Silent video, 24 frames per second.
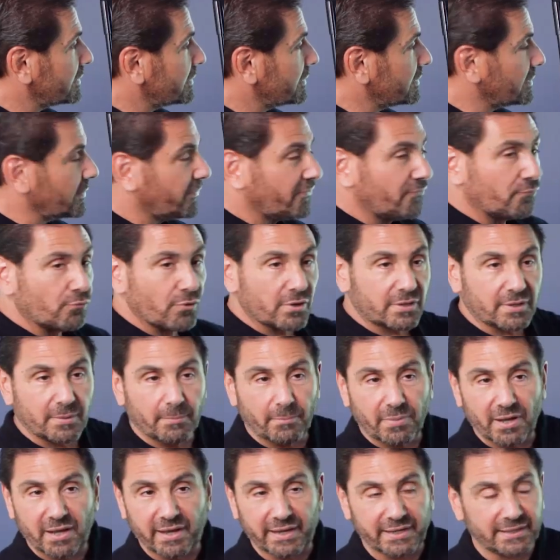the 4
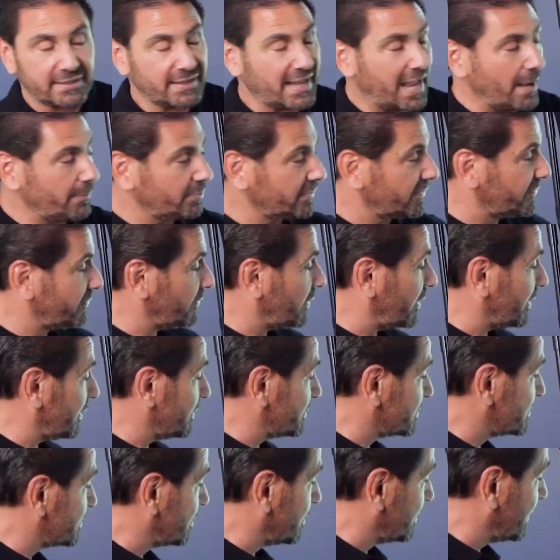combined
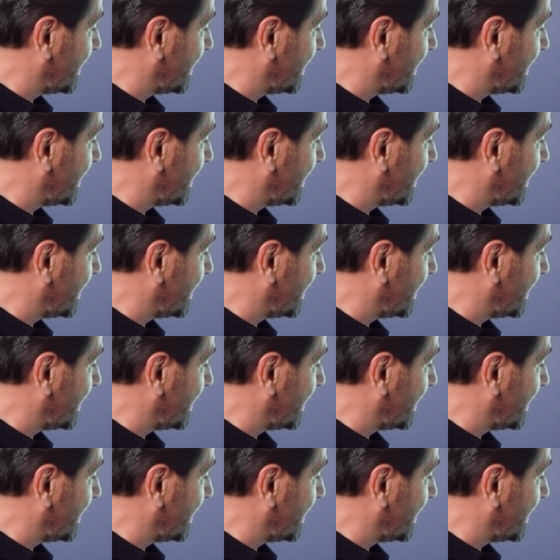amplifiers. So